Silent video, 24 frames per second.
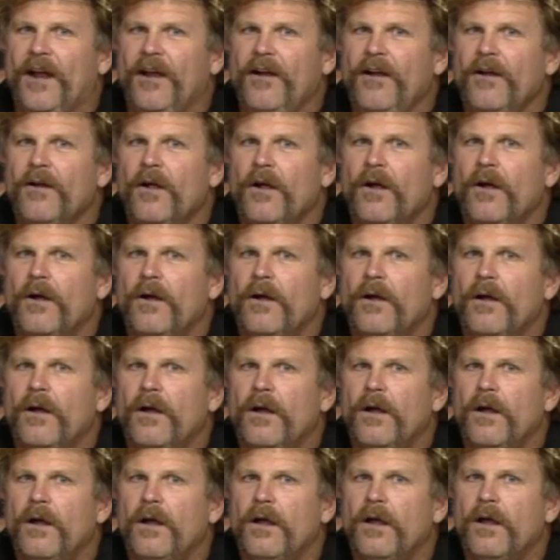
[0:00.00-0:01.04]
don't make
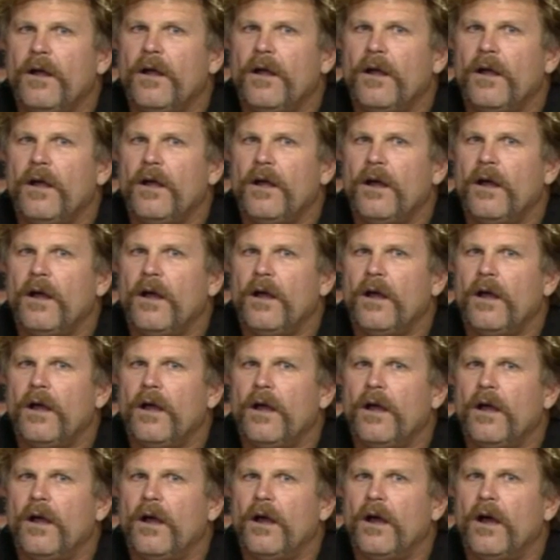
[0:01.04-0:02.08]
anyone do that. We all
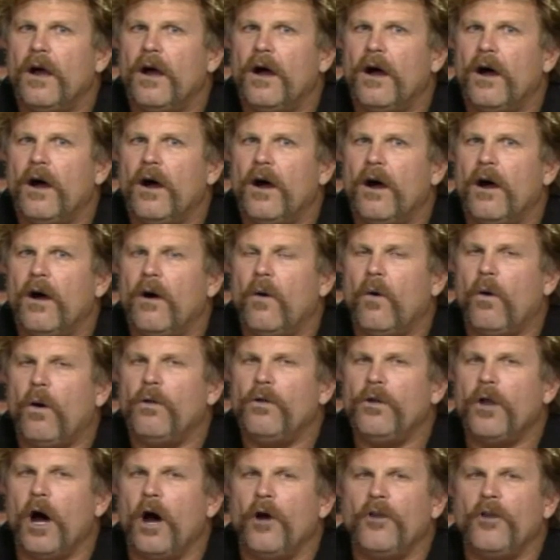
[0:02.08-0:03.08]
do it of our own free will.